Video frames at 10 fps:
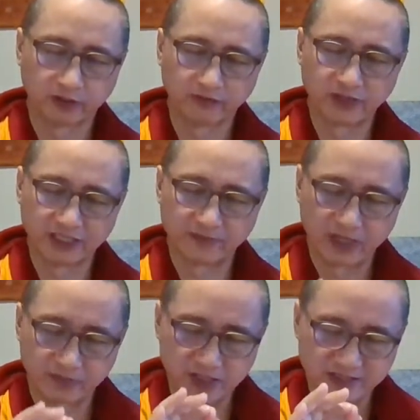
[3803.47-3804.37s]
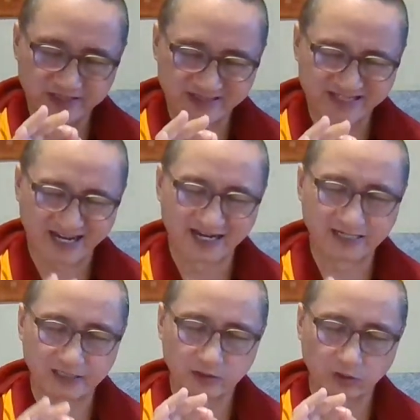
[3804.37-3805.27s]
Even it may be just a
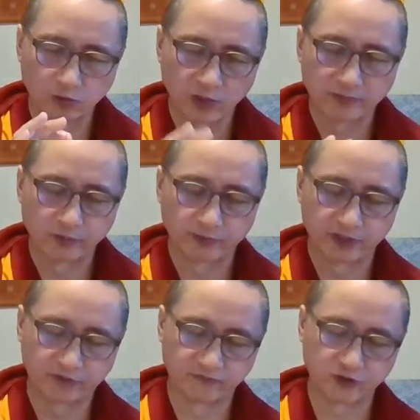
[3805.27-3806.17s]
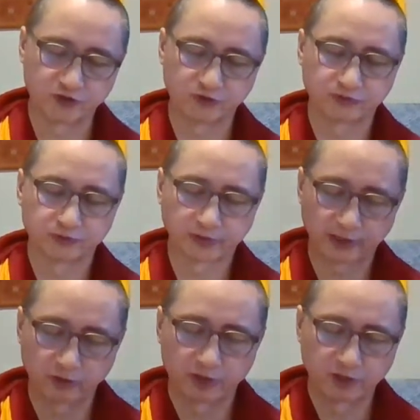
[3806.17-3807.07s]
tiny or one moment of virtue,
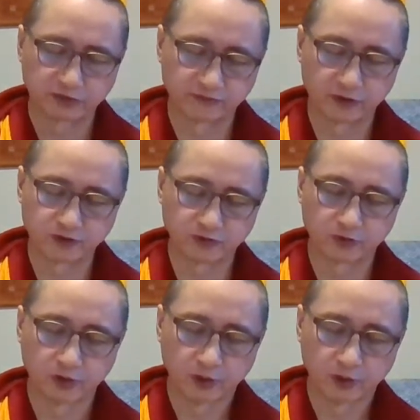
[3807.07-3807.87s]
accumulation of virtue.